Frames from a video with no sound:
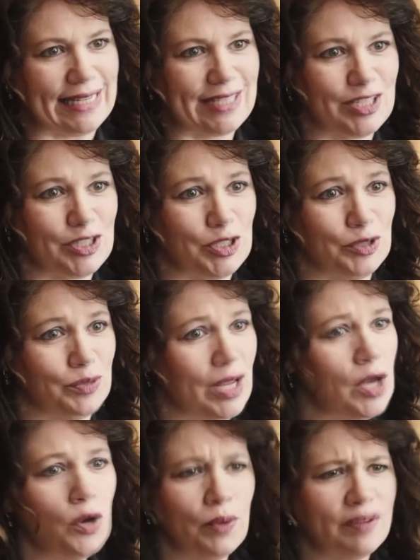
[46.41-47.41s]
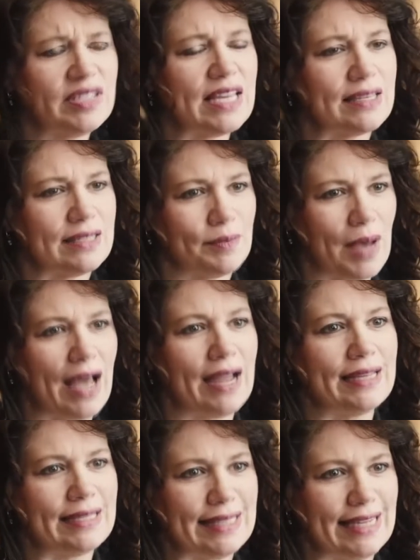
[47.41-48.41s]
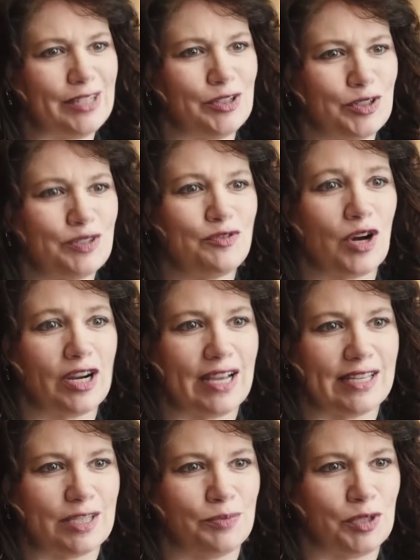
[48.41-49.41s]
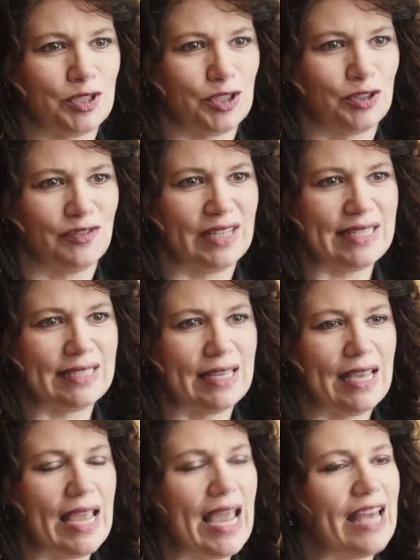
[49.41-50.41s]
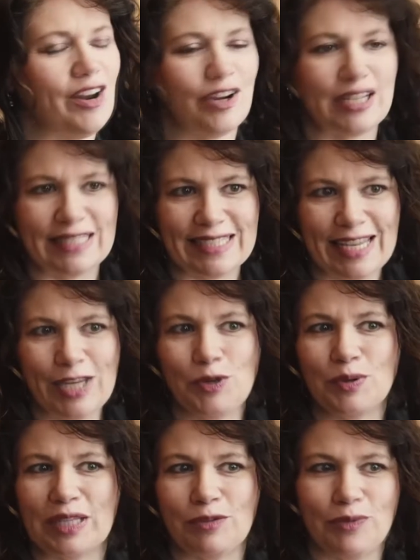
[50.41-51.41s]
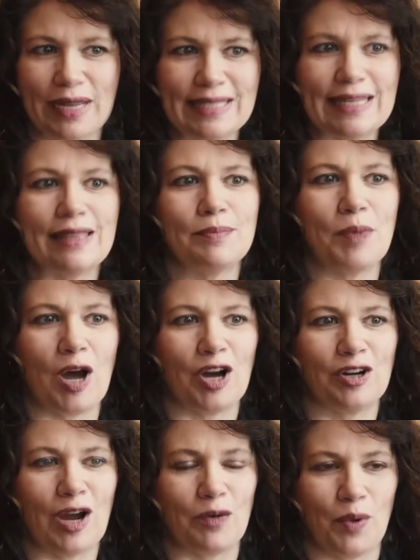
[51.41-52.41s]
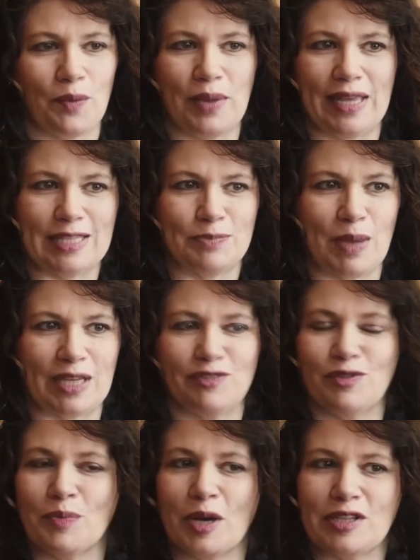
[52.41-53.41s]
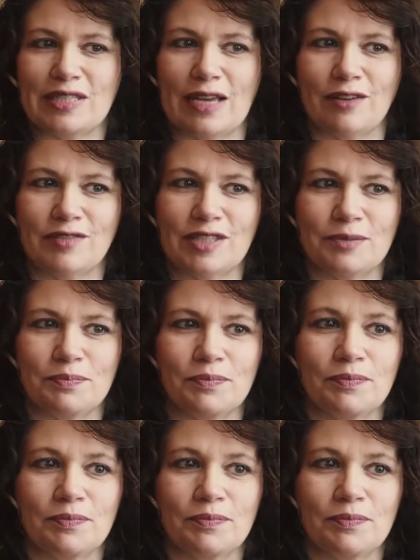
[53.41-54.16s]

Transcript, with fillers: Institute, we've set some high standards for our customer service and are continually raising the bar on what we expect from ourselves.